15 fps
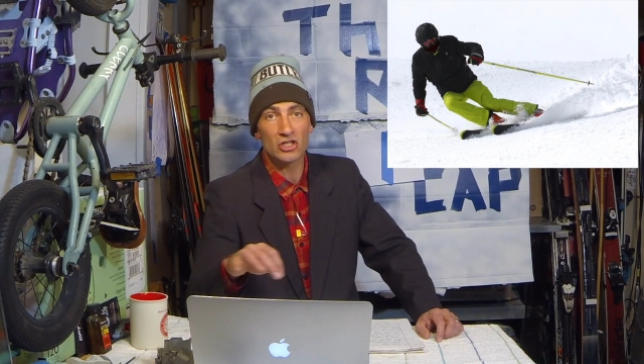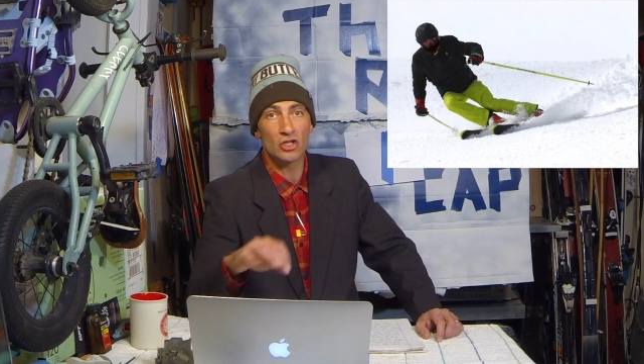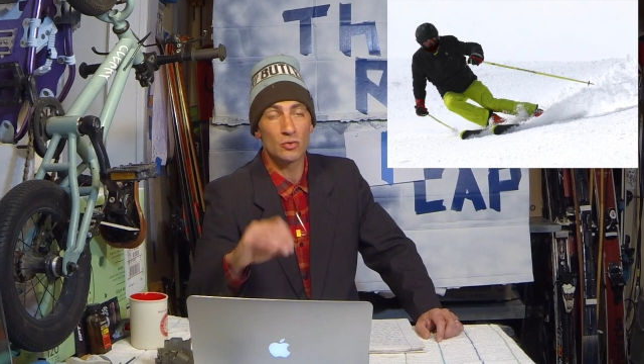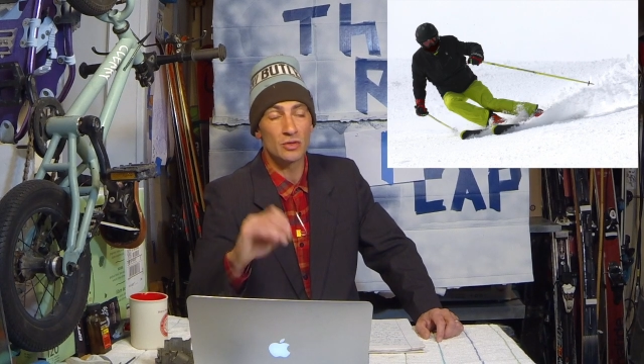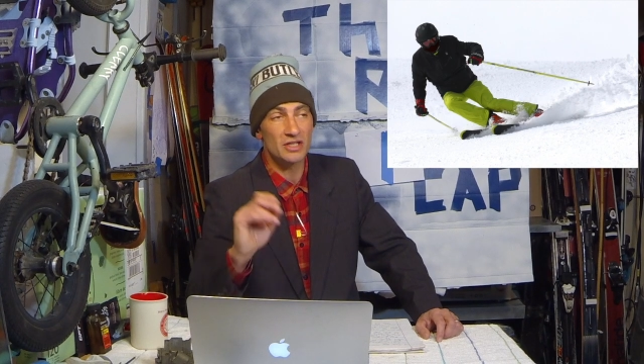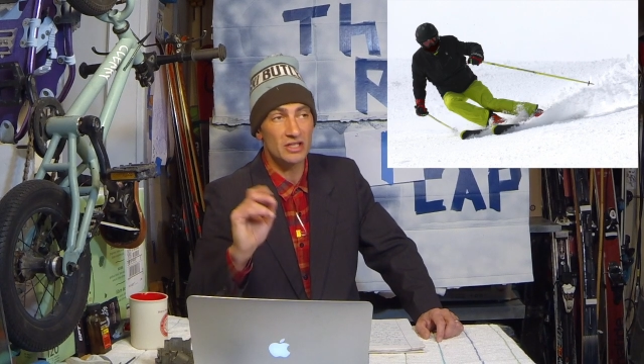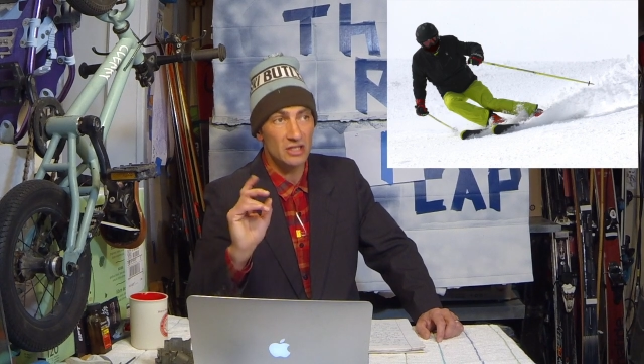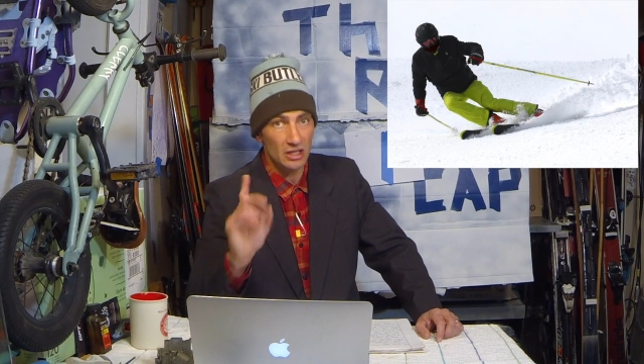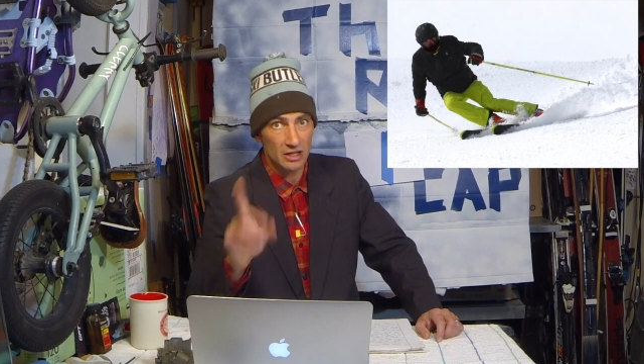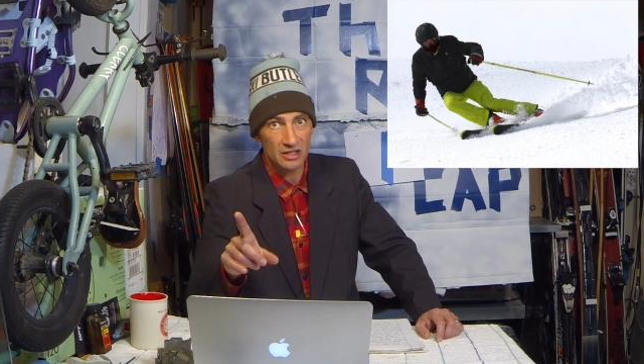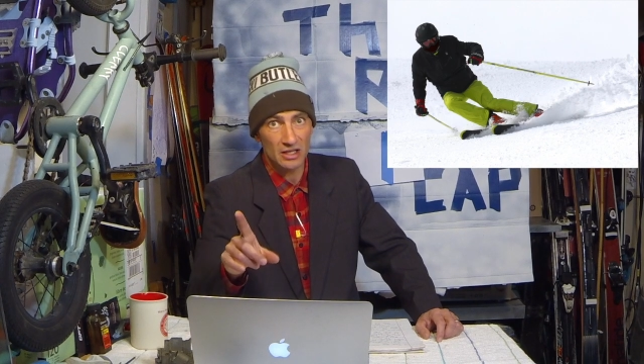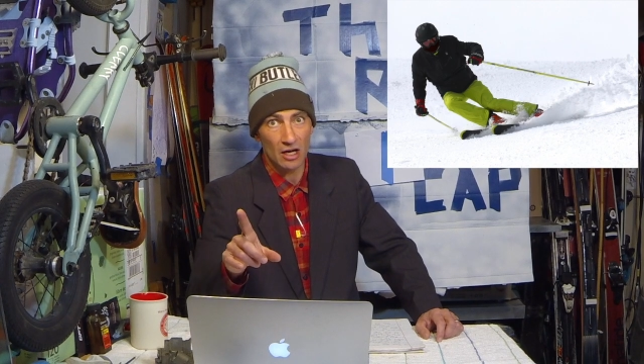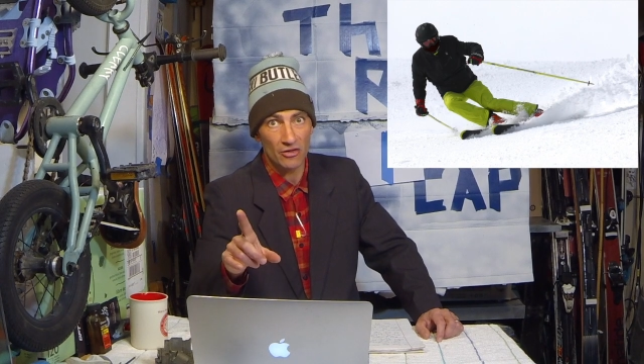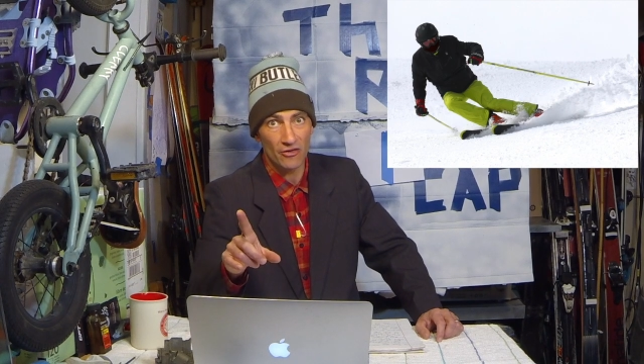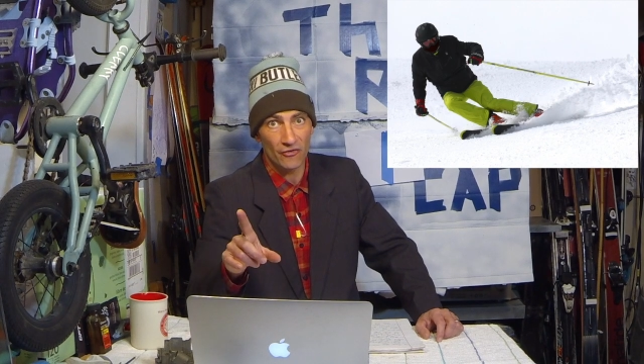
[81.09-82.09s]
She was
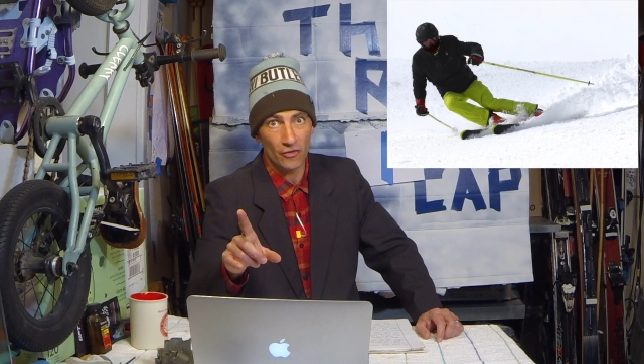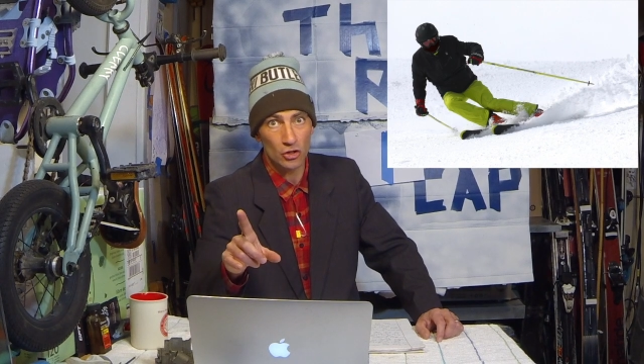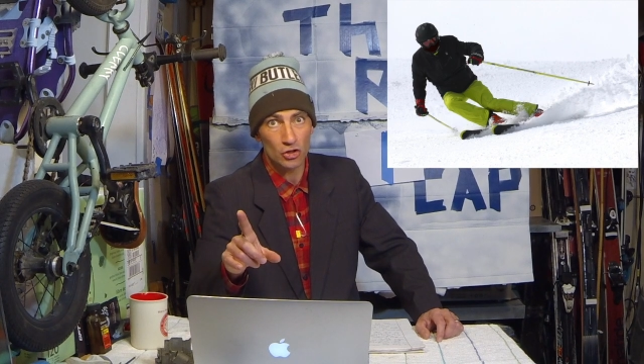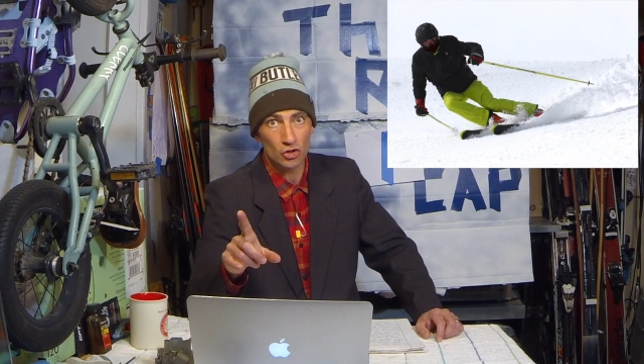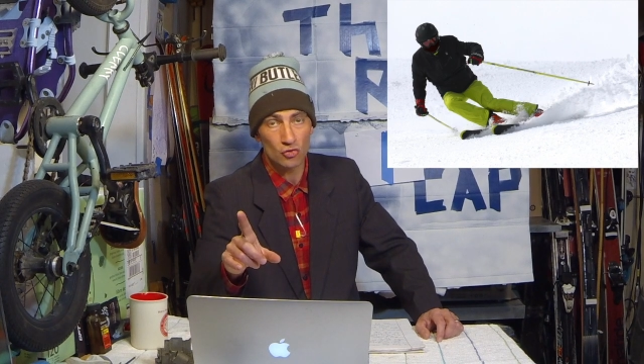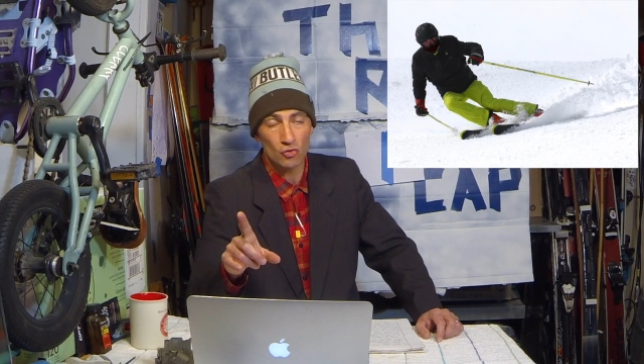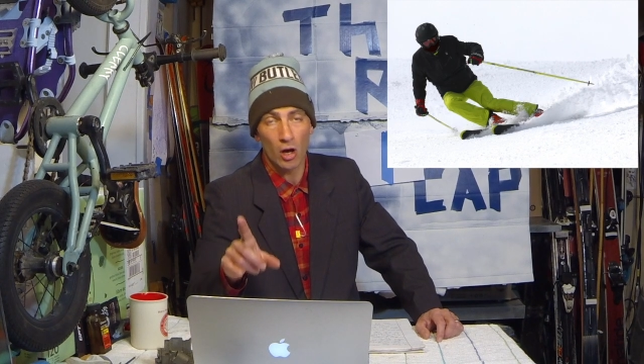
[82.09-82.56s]
6th on the first